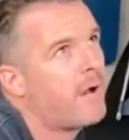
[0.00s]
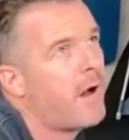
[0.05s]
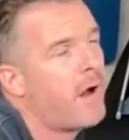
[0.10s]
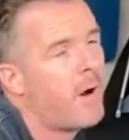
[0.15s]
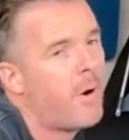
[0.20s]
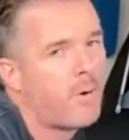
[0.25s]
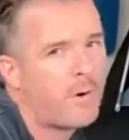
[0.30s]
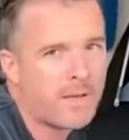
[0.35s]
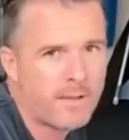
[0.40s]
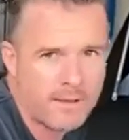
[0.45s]

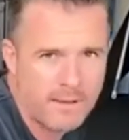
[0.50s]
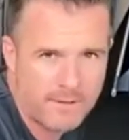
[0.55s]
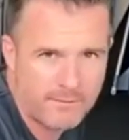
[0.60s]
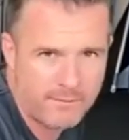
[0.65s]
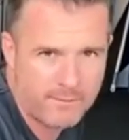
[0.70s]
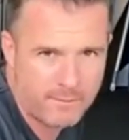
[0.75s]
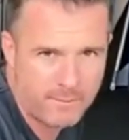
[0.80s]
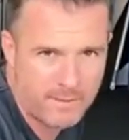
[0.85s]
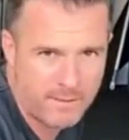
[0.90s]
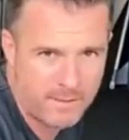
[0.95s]
holding it there
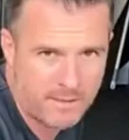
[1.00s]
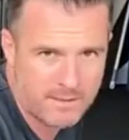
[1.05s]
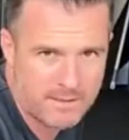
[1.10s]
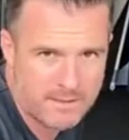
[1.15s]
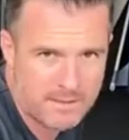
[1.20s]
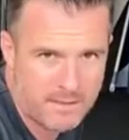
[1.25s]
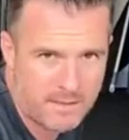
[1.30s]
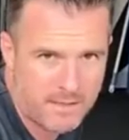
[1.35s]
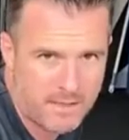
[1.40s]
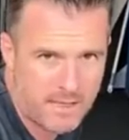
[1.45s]
for
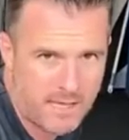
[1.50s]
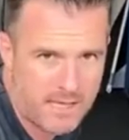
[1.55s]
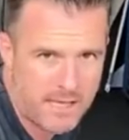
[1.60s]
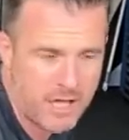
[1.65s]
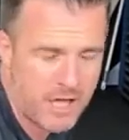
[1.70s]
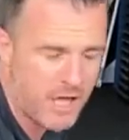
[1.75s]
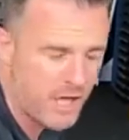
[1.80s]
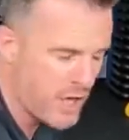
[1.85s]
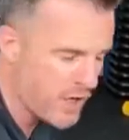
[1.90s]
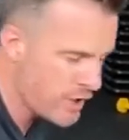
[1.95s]
minutes, okay?
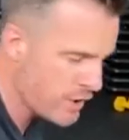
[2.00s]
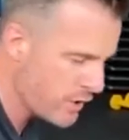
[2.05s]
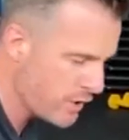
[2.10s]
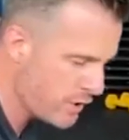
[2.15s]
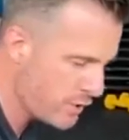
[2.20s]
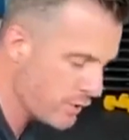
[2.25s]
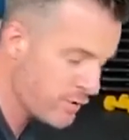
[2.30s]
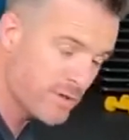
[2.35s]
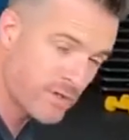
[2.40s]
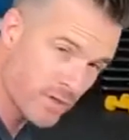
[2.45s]

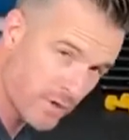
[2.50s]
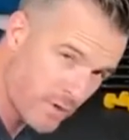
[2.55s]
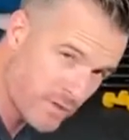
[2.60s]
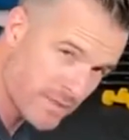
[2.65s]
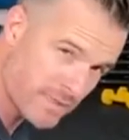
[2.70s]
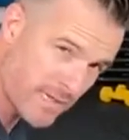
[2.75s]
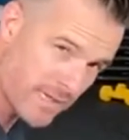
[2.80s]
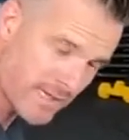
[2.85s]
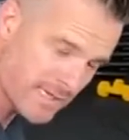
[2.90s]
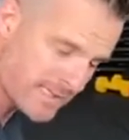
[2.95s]
You do 2
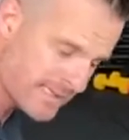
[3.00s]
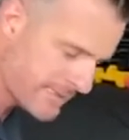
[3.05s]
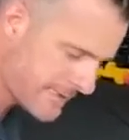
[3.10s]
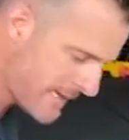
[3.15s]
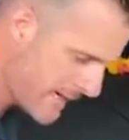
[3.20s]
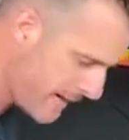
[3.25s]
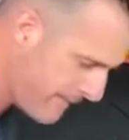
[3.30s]
seconds